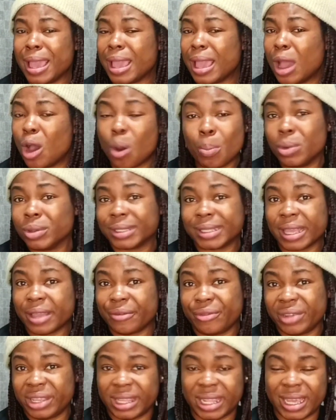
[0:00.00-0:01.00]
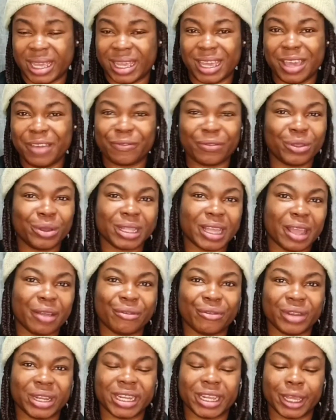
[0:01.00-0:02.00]
almost every day, if not
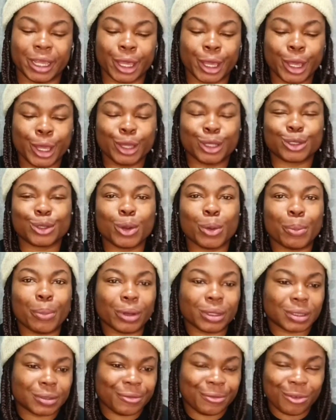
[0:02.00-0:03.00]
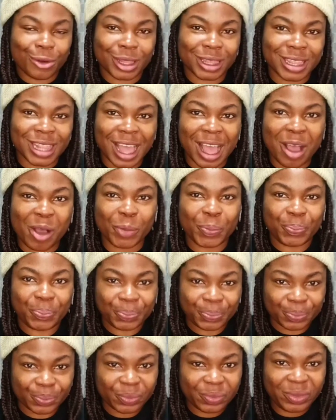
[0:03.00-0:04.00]
every day. So, but for now,
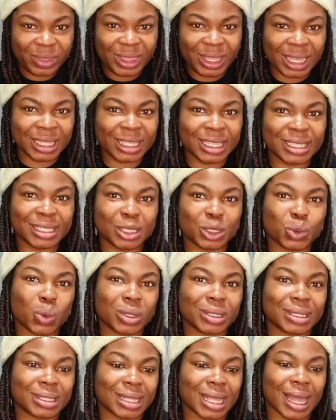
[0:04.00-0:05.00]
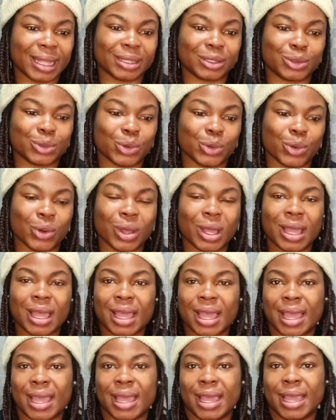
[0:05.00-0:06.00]
this is what stands. So,
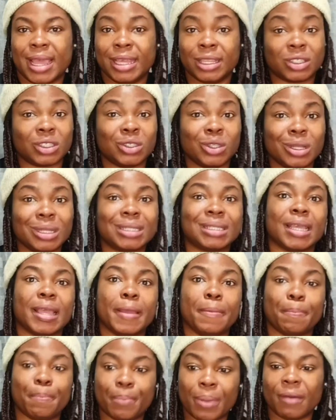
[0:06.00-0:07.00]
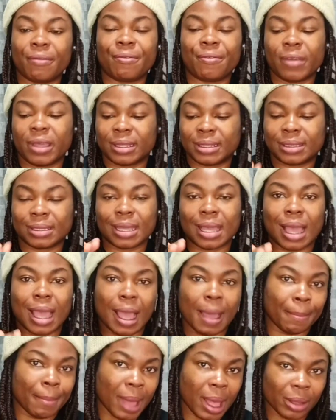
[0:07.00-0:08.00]
it's not a perfect
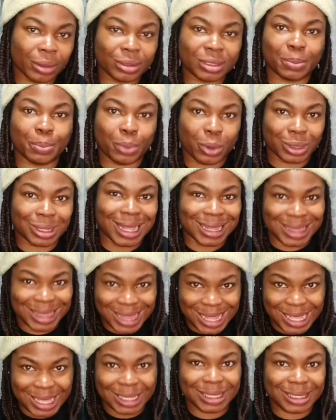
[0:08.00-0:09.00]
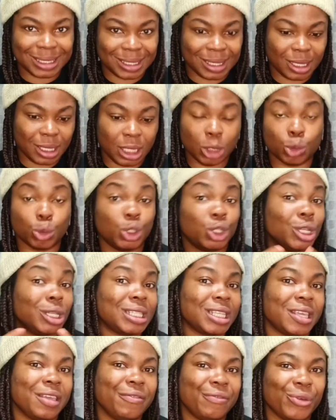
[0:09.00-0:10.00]
amount, but at least it will
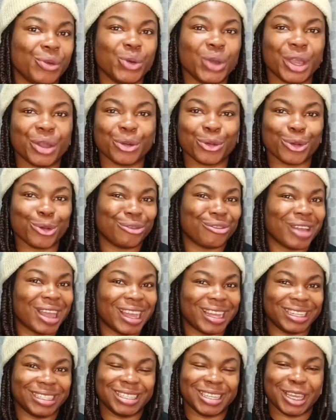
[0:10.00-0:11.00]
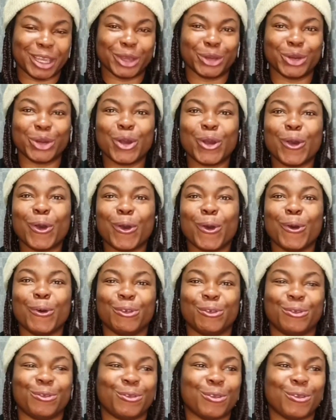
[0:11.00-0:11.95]
just give you a rough idea of